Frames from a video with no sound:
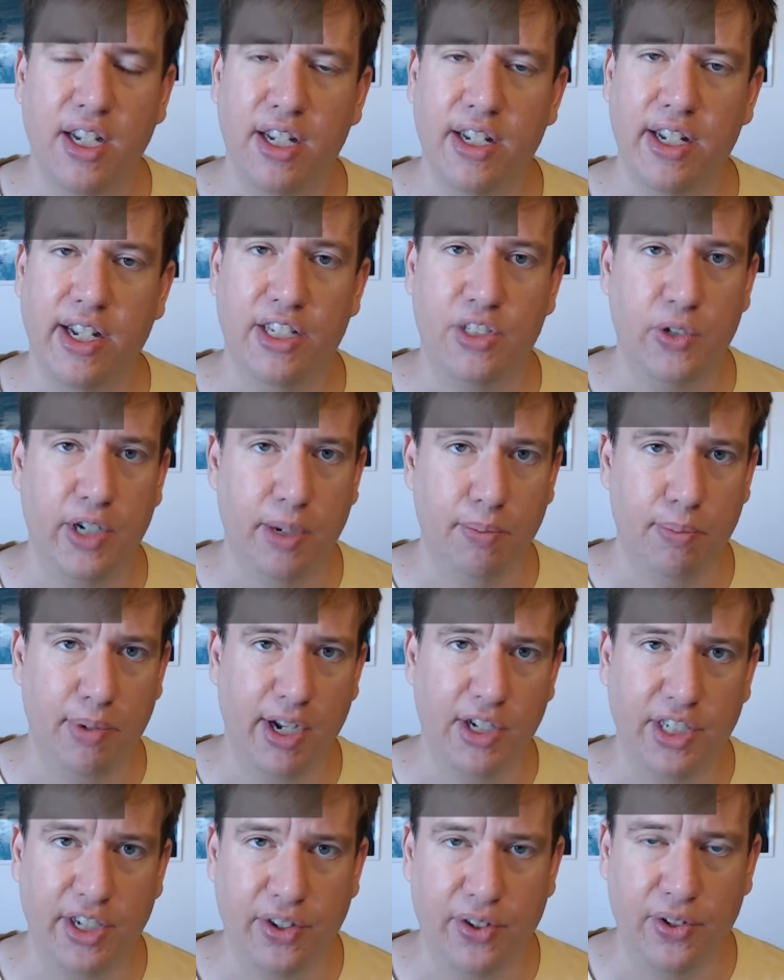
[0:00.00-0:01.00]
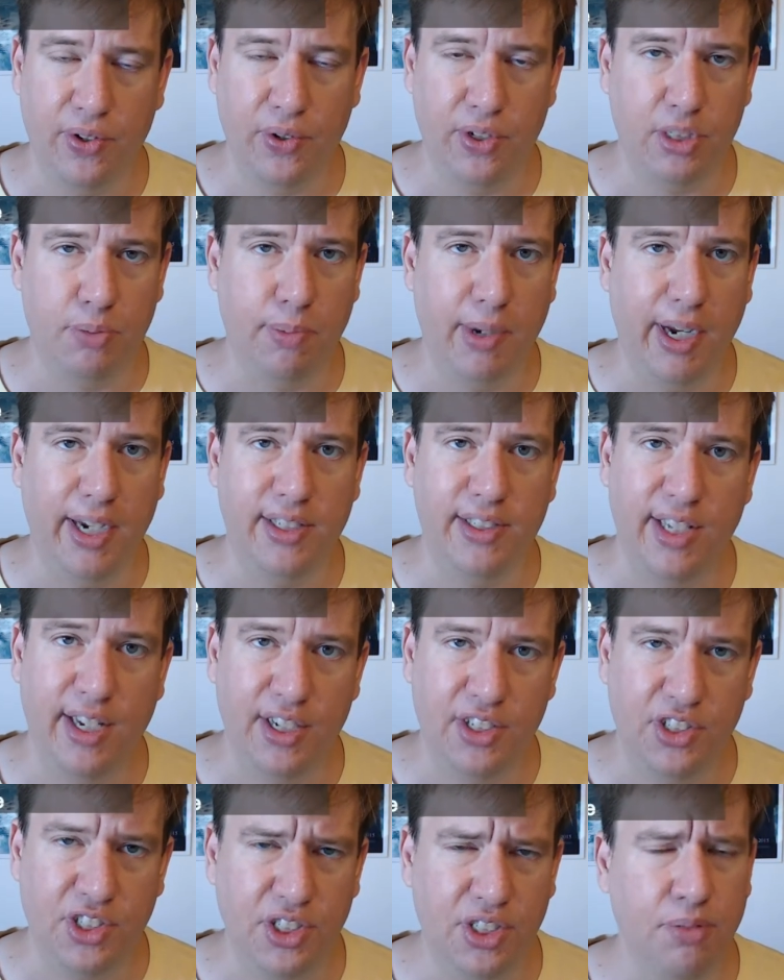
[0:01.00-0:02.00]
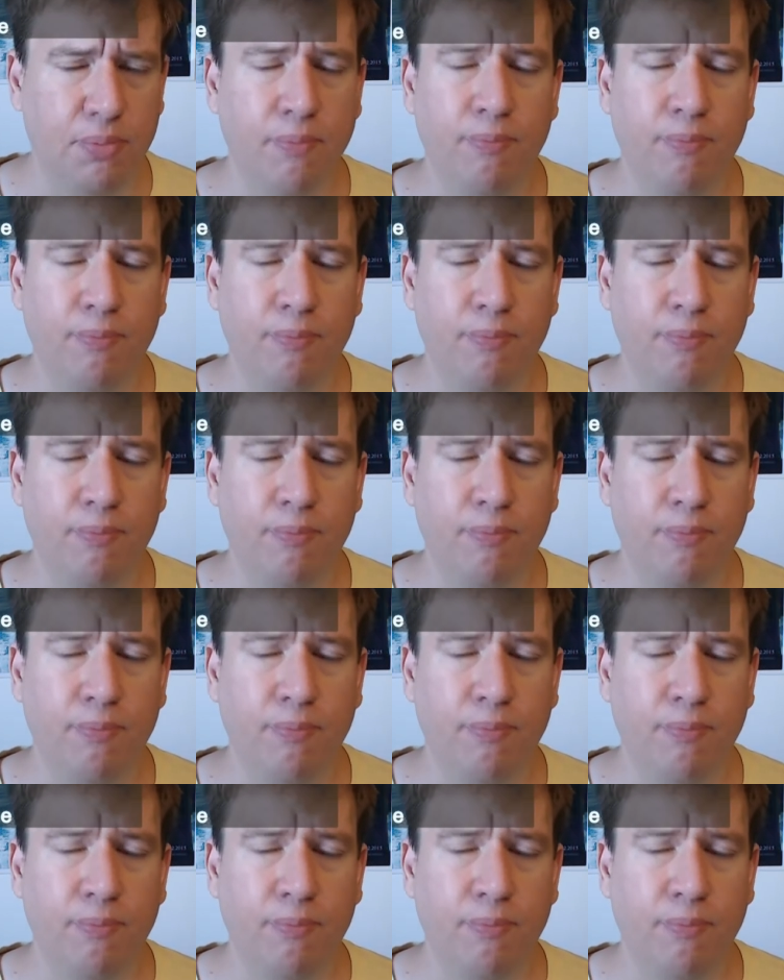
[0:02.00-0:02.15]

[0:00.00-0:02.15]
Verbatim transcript: that's rampaging through the space station.